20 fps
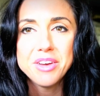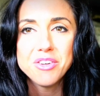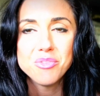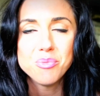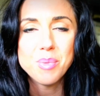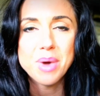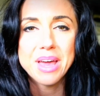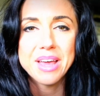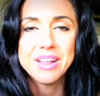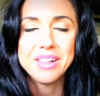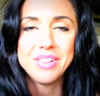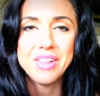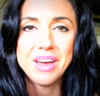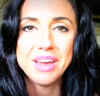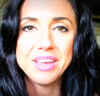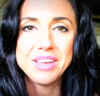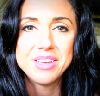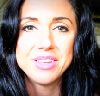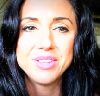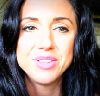of my
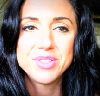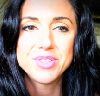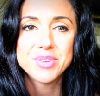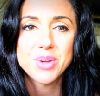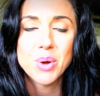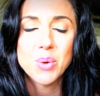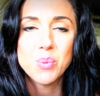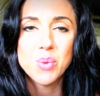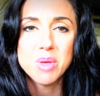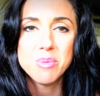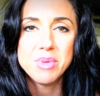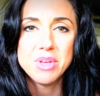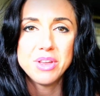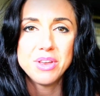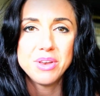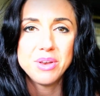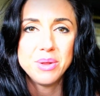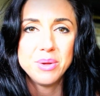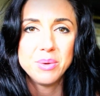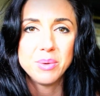clients are
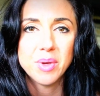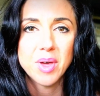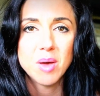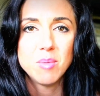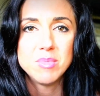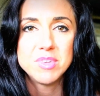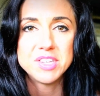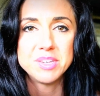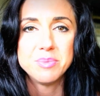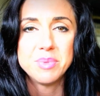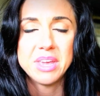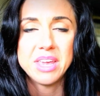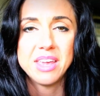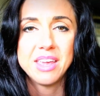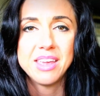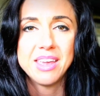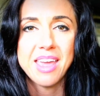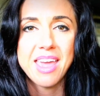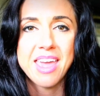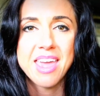women who come to
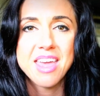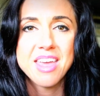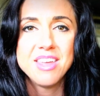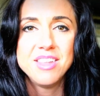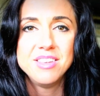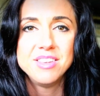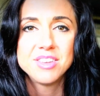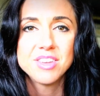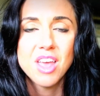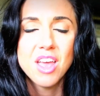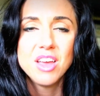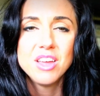me and